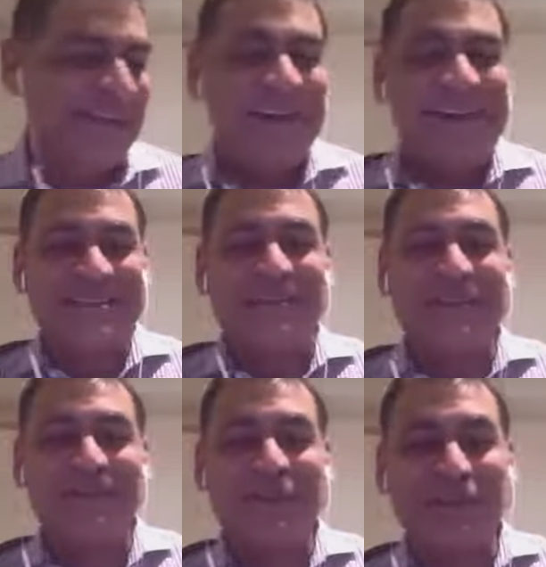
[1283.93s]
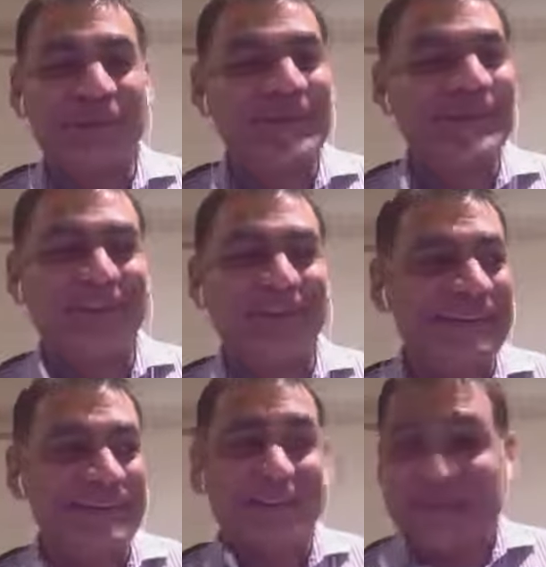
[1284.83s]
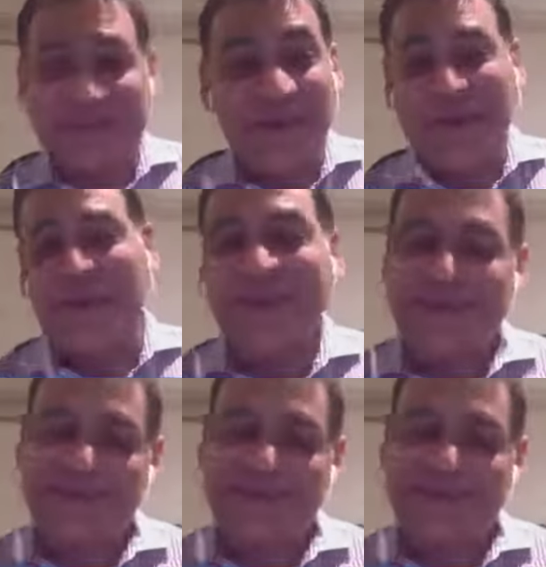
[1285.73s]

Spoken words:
and it's like if you don't read it, you miss out, right?